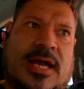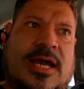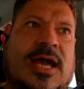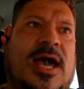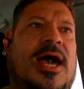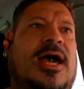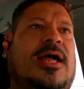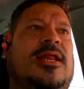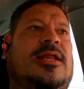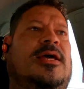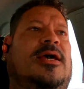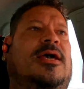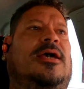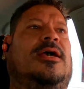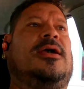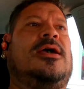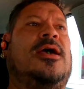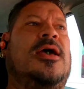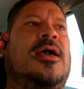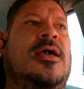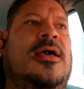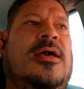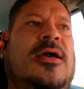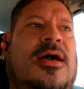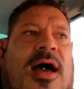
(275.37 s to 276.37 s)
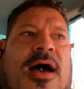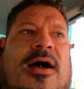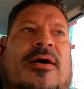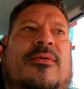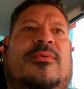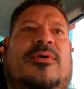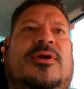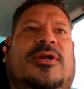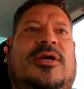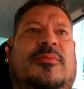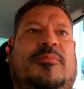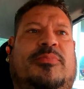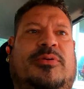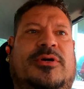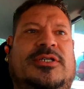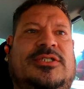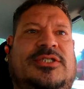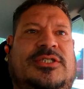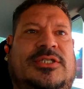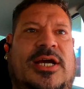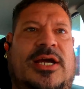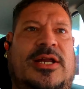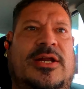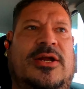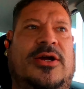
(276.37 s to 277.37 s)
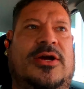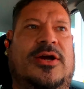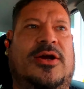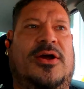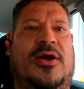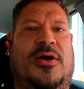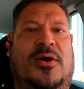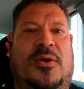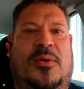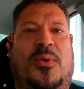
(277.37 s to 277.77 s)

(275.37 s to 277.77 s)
I got a. I really appreciate her